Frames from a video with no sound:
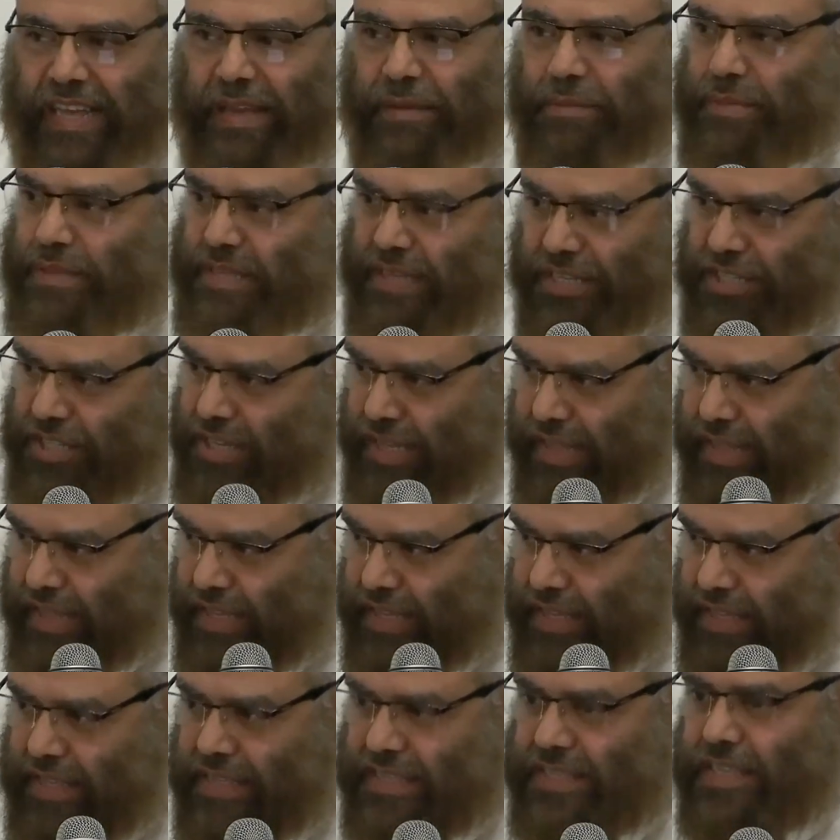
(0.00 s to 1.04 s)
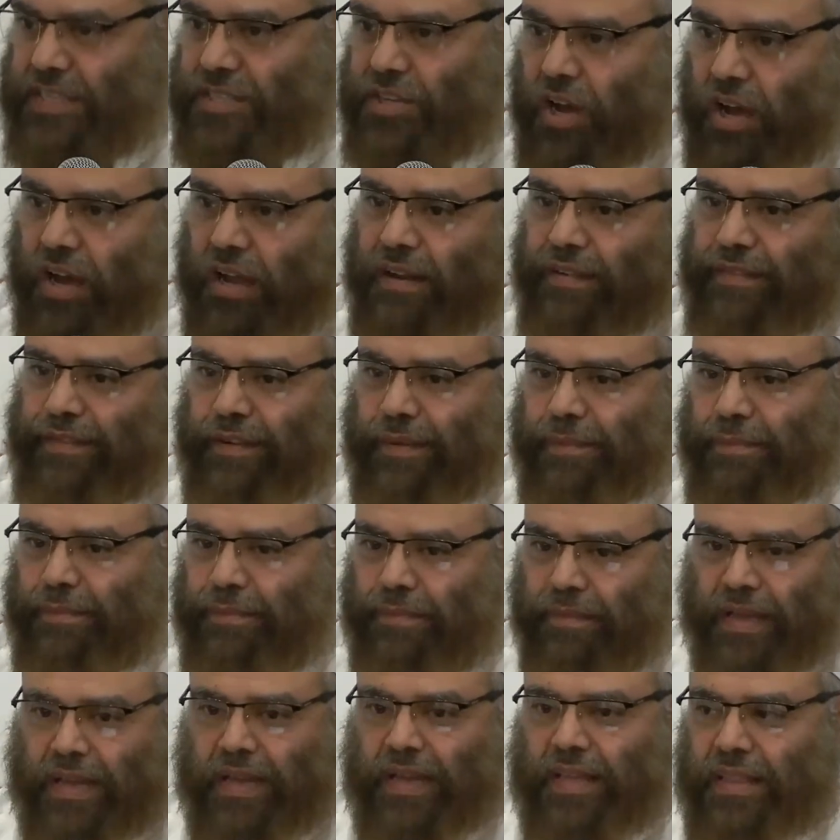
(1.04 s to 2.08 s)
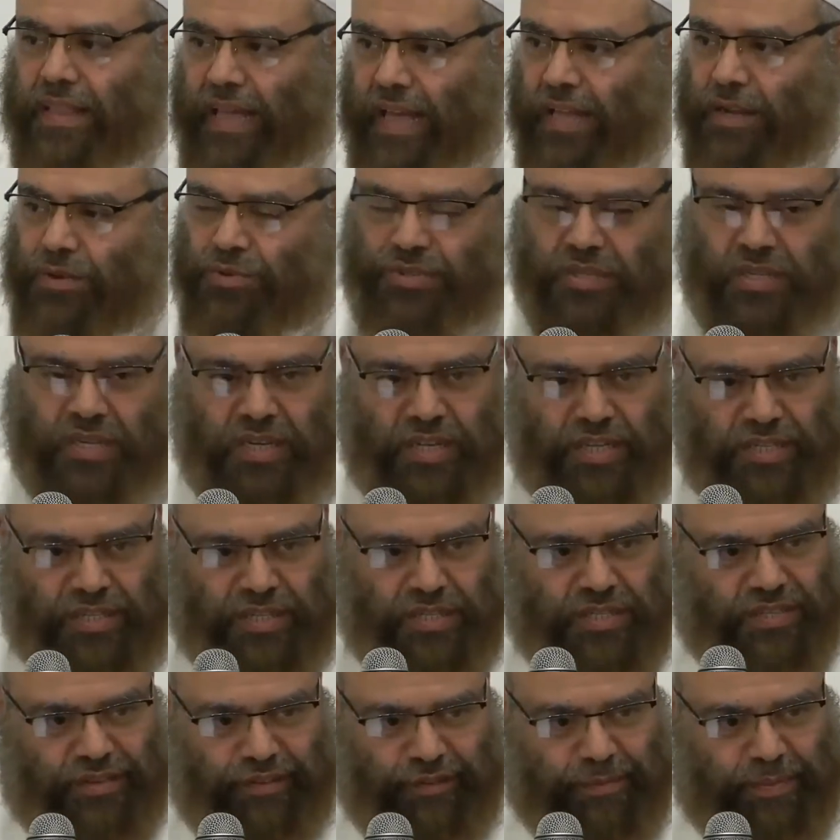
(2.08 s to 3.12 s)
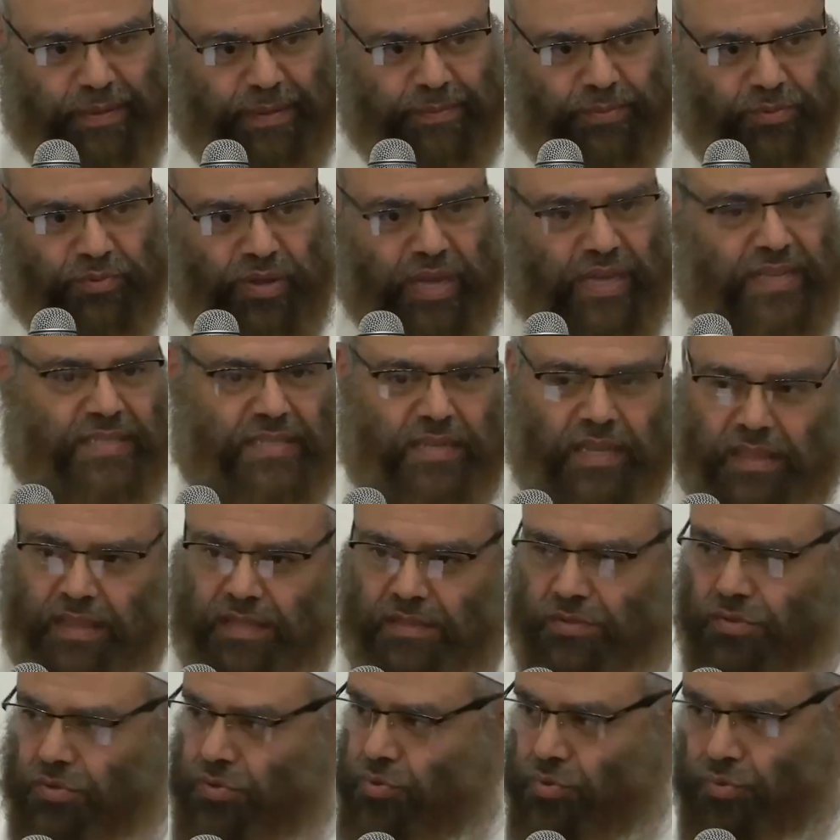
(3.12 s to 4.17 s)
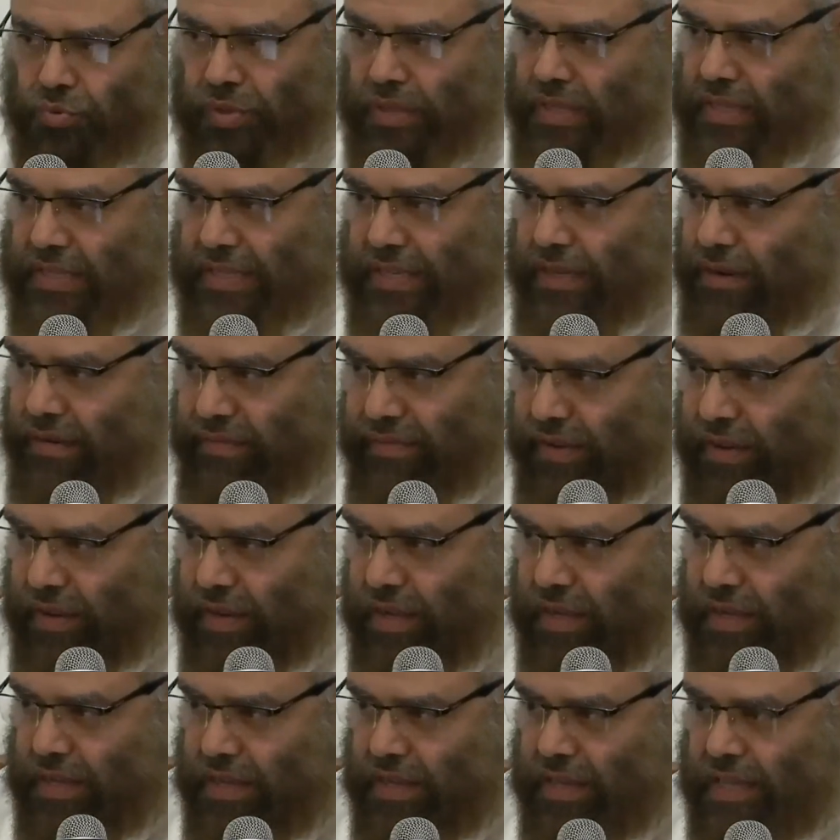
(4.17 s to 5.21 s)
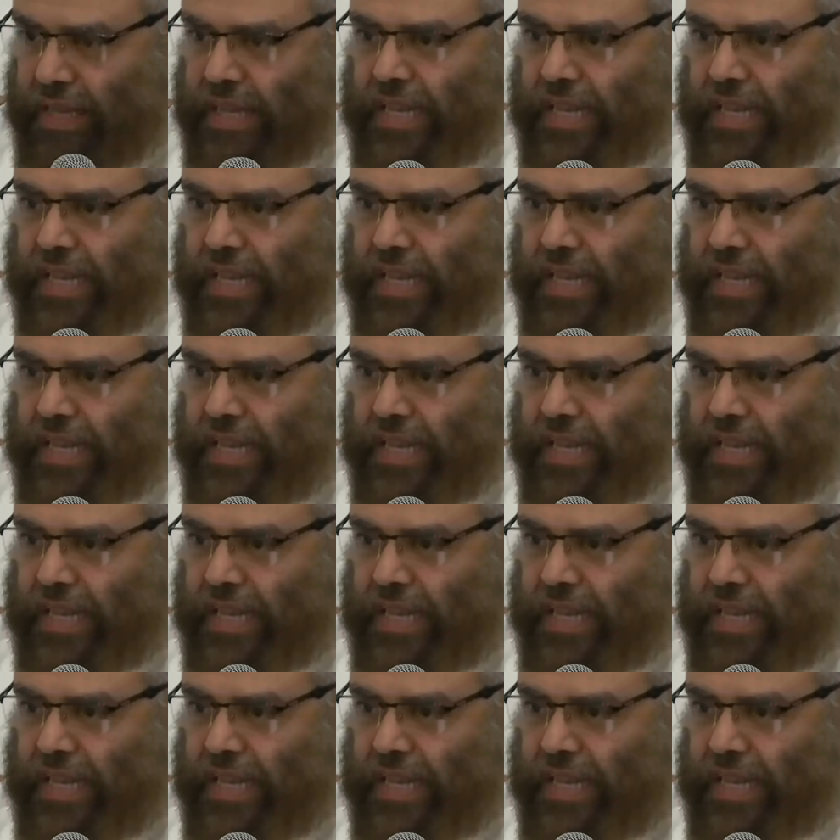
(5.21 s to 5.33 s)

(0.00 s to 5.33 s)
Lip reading: claim such a thing. This is all from the hallucinations of people. It has nothing to do with the deen of Allah.